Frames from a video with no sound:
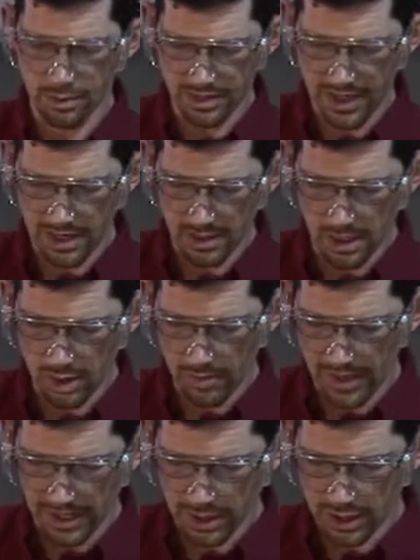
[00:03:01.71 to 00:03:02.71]
with that, I need to go
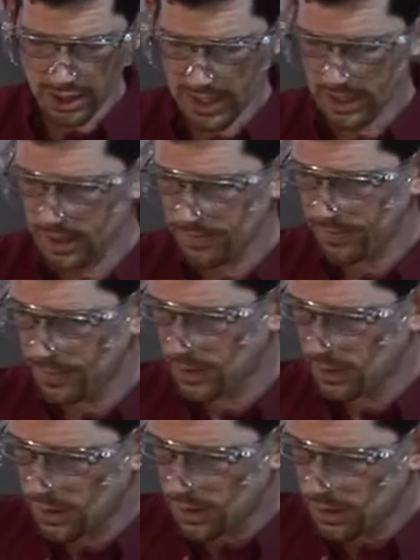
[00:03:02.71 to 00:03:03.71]
back and check it.
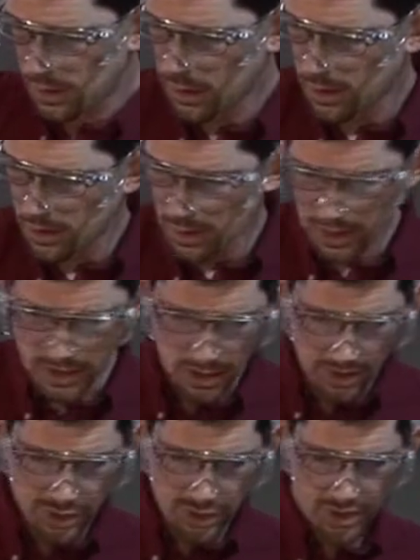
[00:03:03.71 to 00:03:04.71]
As
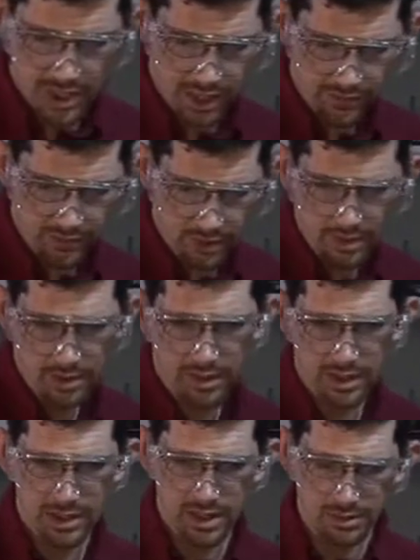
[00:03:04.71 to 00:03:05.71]
long as you're careful
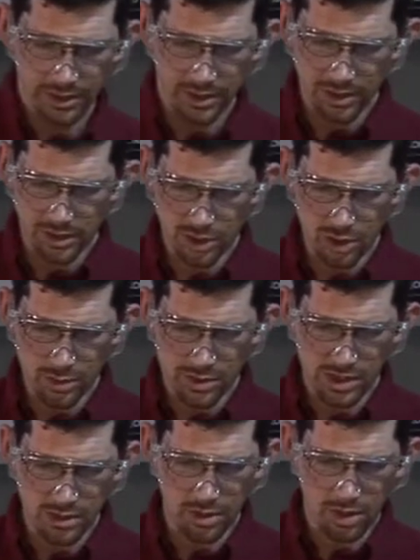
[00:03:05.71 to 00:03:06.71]
about labeling your tubes
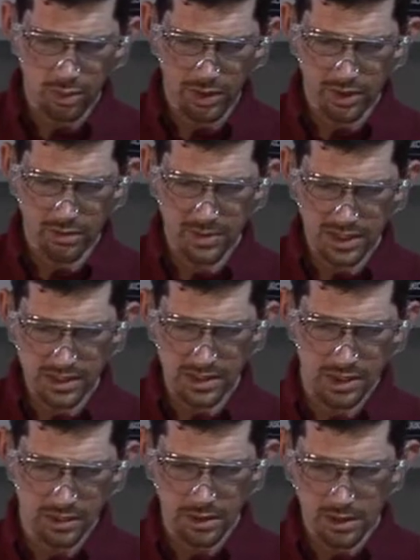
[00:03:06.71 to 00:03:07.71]
and you know what you're
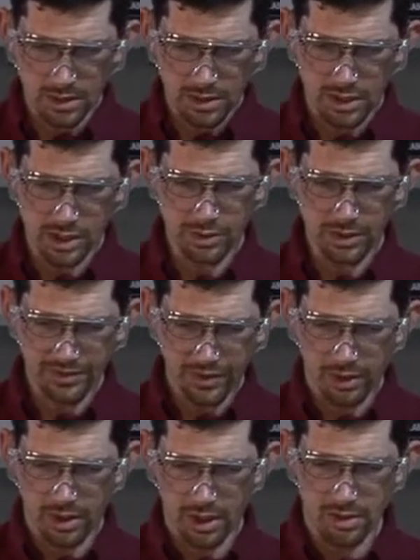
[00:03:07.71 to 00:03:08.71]
mixing, it's really
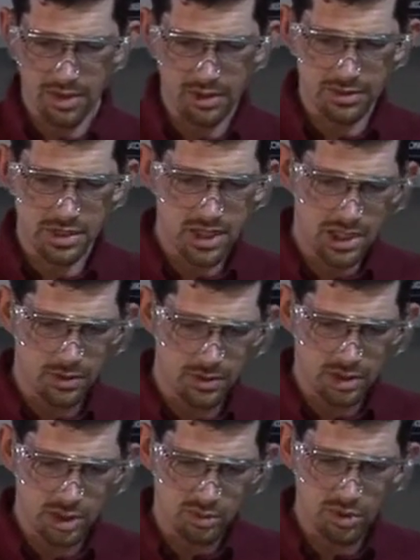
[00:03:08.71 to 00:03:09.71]
very hard to make mistakes with
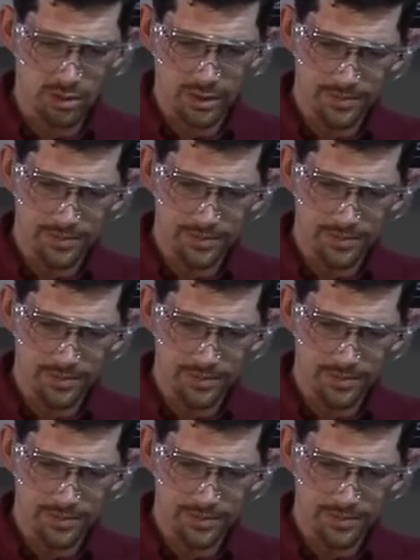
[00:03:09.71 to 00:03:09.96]
this experiment.